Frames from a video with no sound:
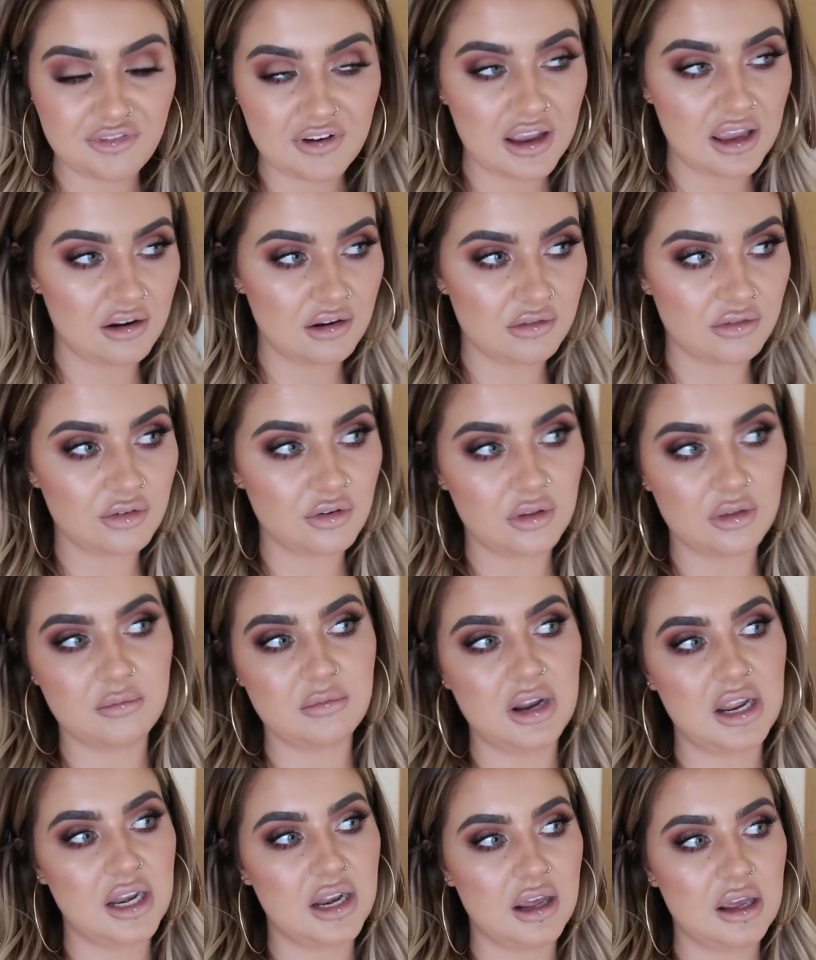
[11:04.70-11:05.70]
firing through them
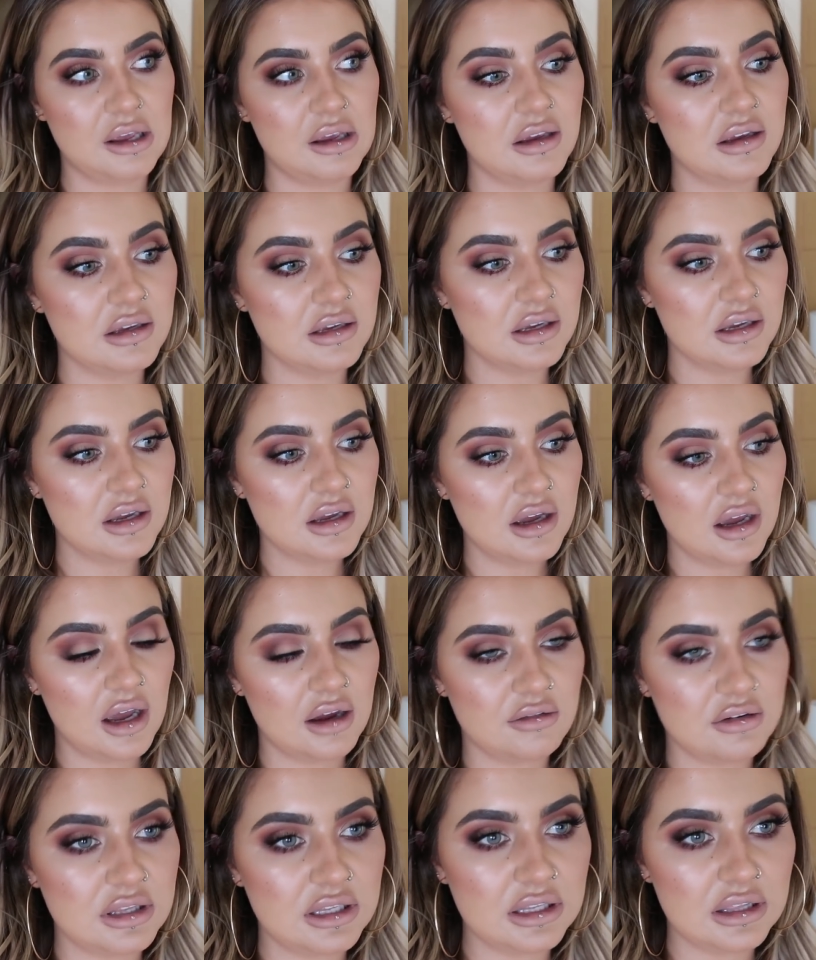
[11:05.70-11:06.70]
right now.
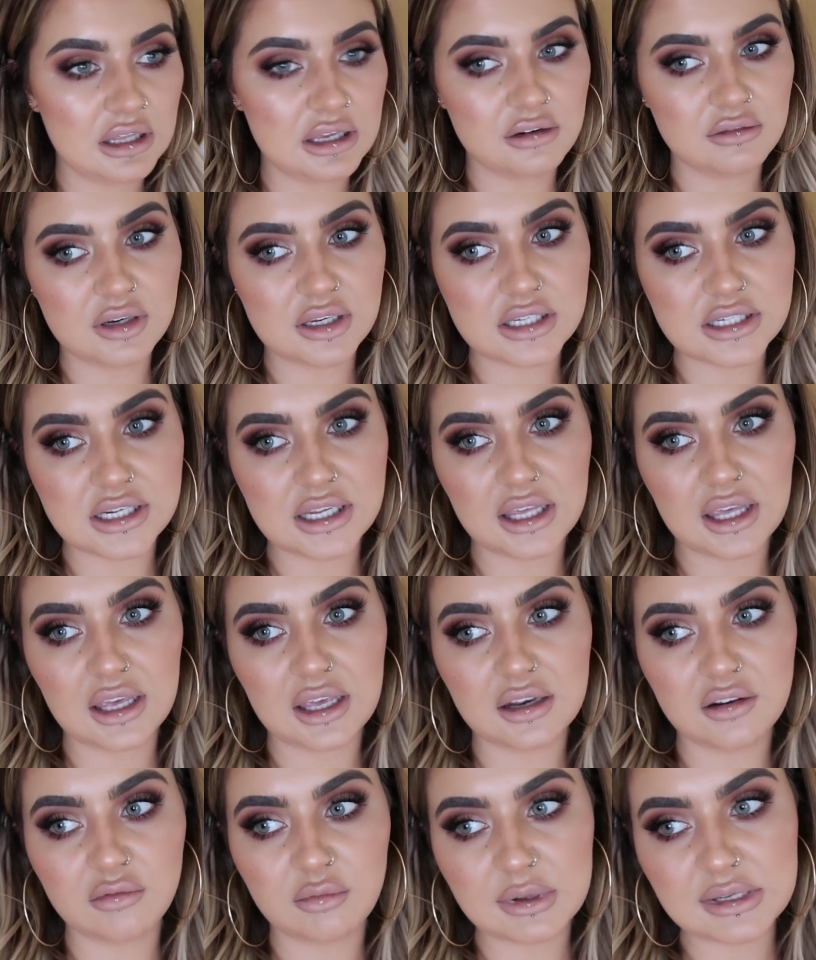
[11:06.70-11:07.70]
I really like reading
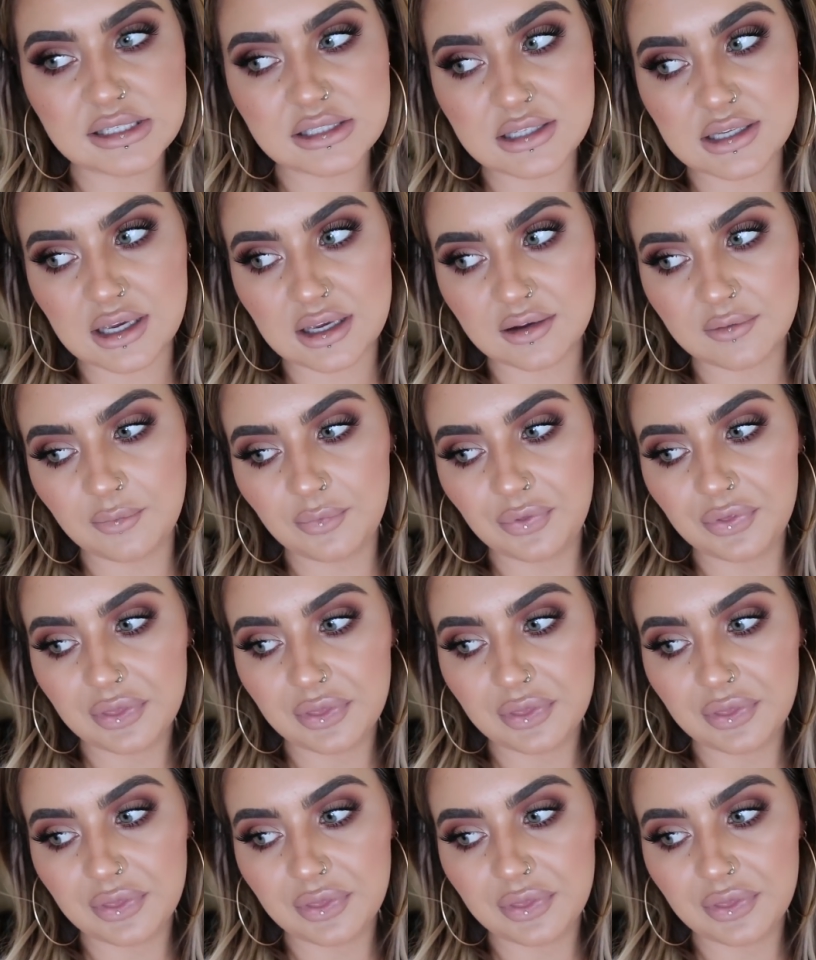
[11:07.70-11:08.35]
again, I've missed it.